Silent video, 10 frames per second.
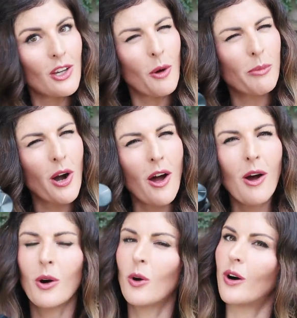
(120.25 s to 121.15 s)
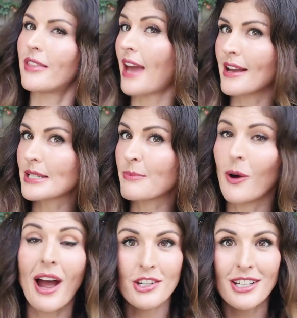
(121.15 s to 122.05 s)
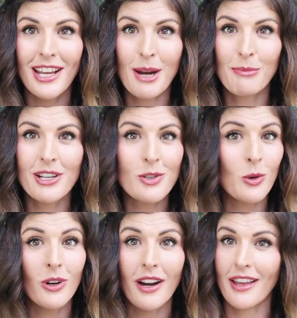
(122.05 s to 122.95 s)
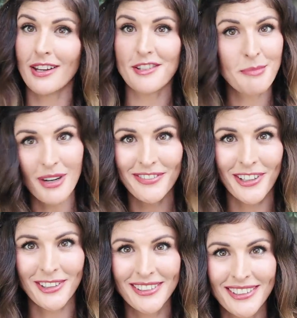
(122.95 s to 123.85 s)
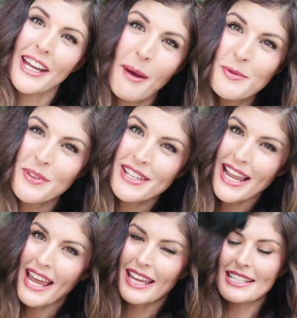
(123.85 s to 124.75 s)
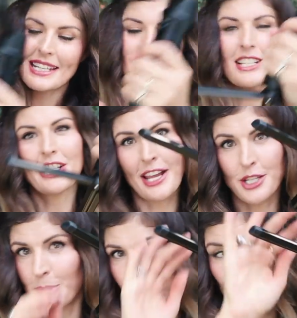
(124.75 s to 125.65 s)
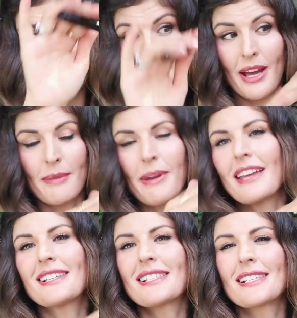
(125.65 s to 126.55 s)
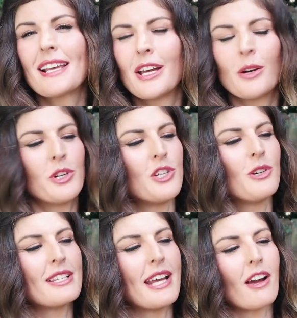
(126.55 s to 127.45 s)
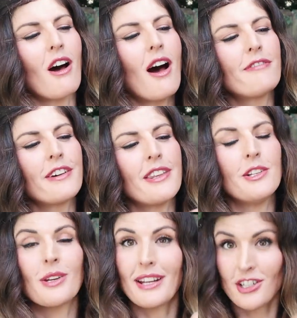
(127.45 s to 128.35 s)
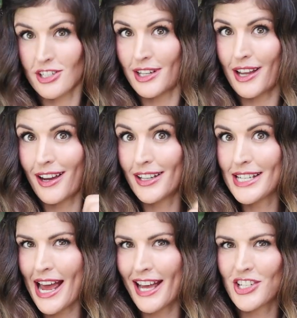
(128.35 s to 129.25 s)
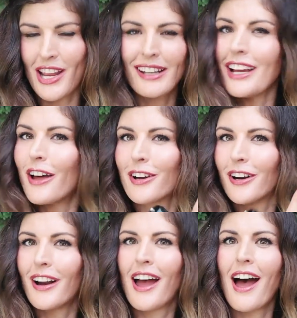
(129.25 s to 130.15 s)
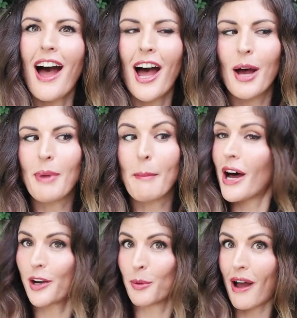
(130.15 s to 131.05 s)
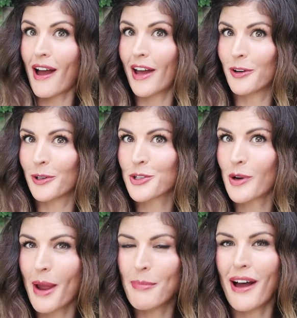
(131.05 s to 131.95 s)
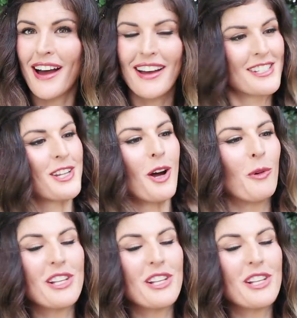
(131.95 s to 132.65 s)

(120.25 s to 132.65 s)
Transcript: the GoPro or the Osmo action cameras or any smartphone. It comes with this handy detachable tripod base, which you can take off, and then you can actually attach any other um, monopod or tripod. So